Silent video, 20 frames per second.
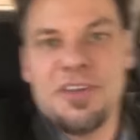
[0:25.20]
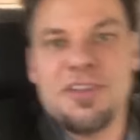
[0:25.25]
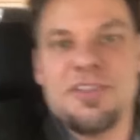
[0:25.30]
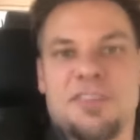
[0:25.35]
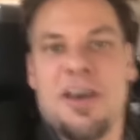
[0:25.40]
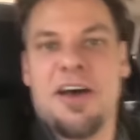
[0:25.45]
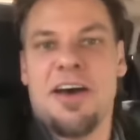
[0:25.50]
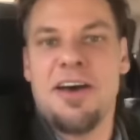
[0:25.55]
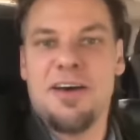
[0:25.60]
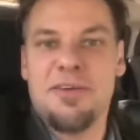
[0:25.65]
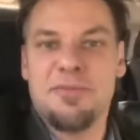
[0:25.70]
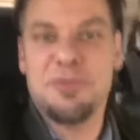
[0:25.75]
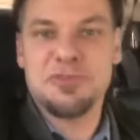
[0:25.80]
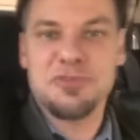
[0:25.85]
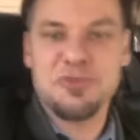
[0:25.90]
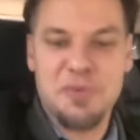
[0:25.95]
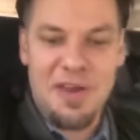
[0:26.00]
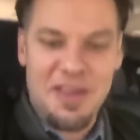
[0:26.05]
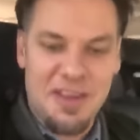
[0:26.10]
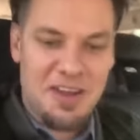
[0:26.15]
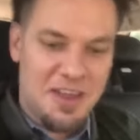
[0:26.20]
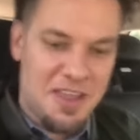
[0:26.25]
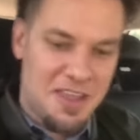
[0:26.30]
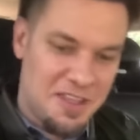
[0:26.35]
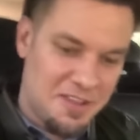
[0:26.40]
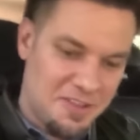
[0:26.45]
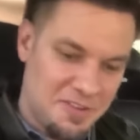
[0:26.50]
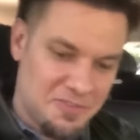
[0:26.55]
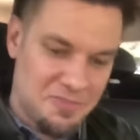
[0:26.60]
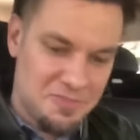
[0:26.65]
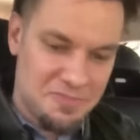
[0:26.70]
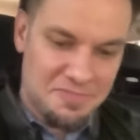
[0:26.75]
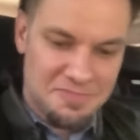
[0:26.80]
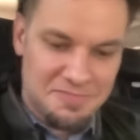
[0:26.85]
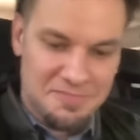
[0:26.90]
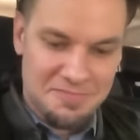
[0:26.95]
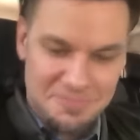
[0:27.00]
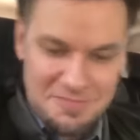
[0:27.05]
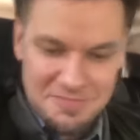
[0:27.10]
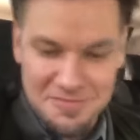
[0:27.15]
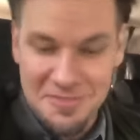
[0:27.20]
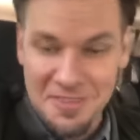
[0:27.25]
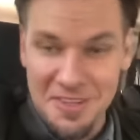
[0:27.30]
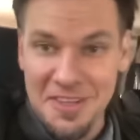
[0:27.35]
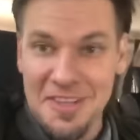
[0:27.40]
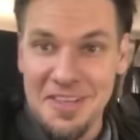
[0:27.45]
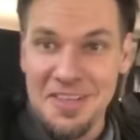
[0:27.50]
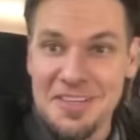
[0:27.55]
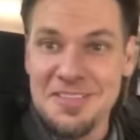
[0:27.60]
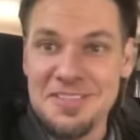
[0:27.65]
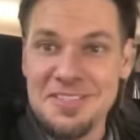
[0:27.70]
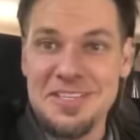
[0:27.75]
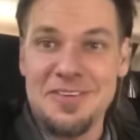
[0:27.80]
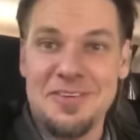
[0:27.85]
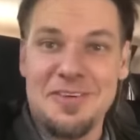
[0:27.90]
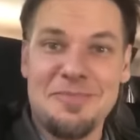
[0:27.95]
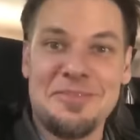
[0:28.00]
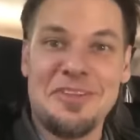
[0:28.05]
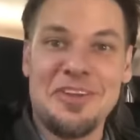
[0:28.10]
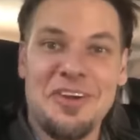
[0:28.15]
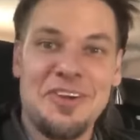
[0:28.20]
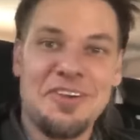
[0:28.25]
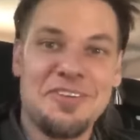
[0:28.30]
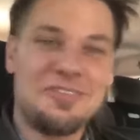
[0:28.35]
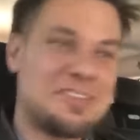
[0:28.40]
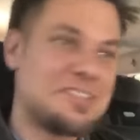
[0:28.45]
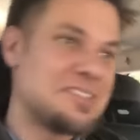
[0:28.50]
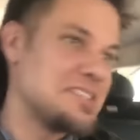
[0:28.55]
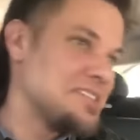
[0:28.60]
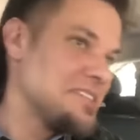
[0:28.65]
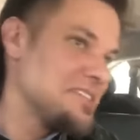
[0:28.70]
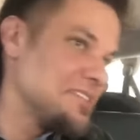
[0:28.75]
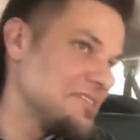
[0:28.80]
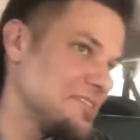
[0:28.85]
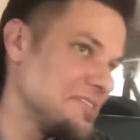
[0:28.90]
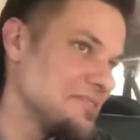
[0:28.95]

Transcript: to eat the hot ones right now. So I'm nervous,